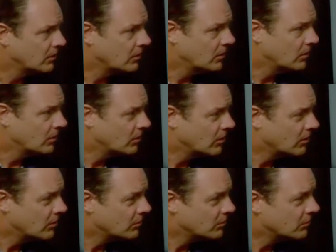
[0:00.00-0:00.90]

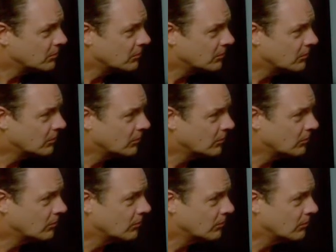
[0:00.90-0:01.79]

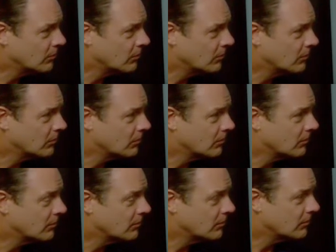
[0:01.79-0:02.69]

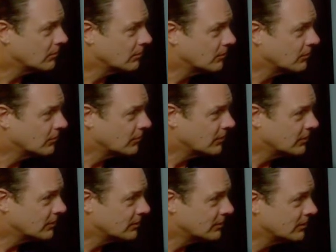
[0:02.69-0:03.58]

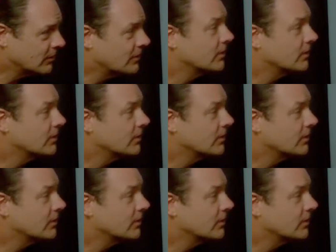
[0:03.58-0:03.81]
[no speech]